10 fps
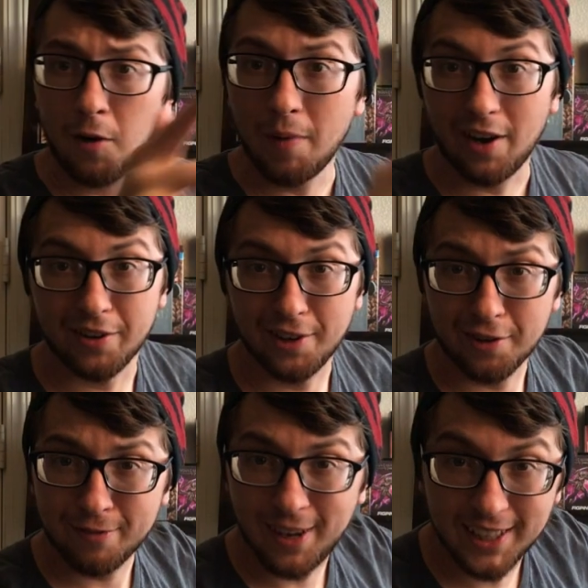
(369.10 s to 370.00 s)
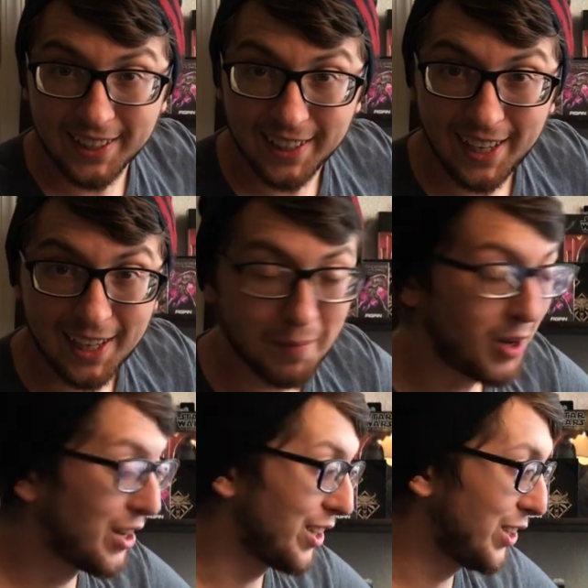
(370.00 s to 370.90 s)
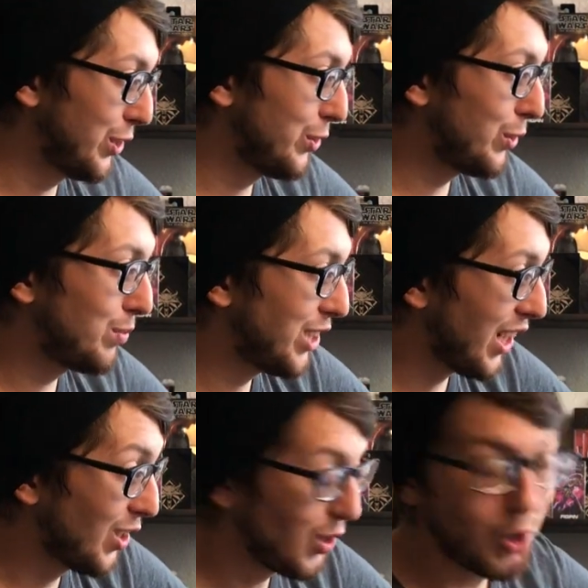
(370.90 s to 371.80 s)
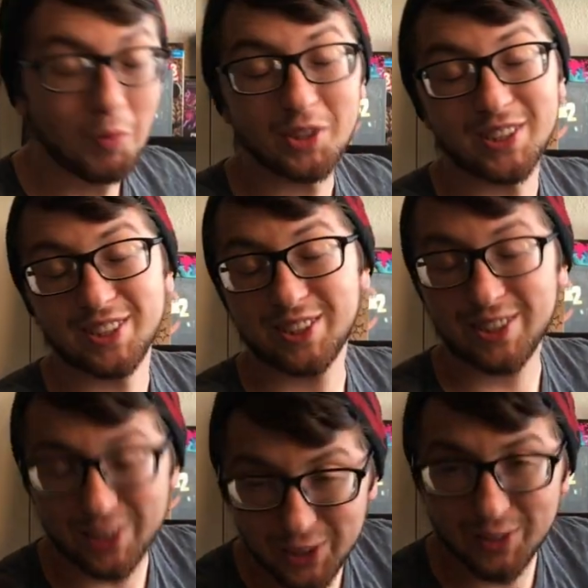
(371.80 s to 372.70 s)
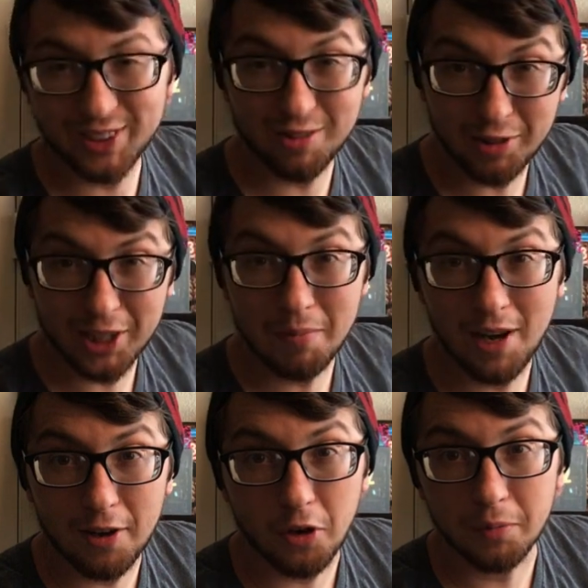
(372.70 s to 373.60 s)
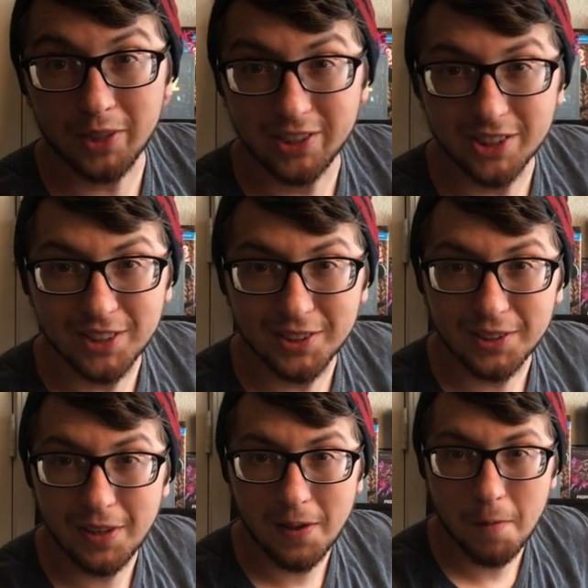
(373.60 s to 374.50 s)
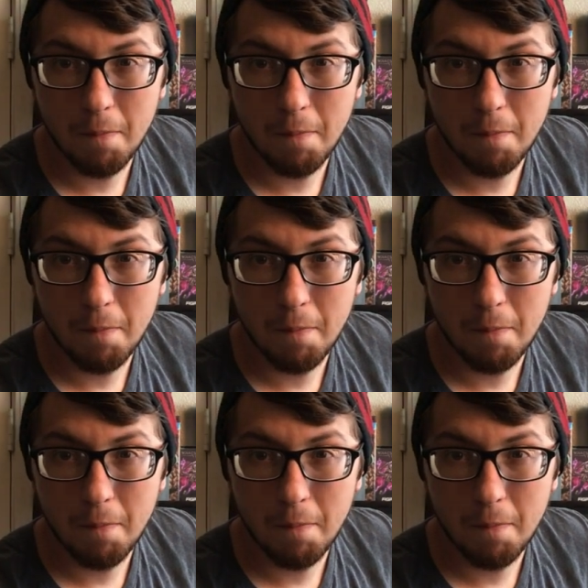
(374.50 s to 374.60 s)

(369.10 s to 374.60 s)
How about another fighting game on a YouTube channel almost exclusively about RPGs?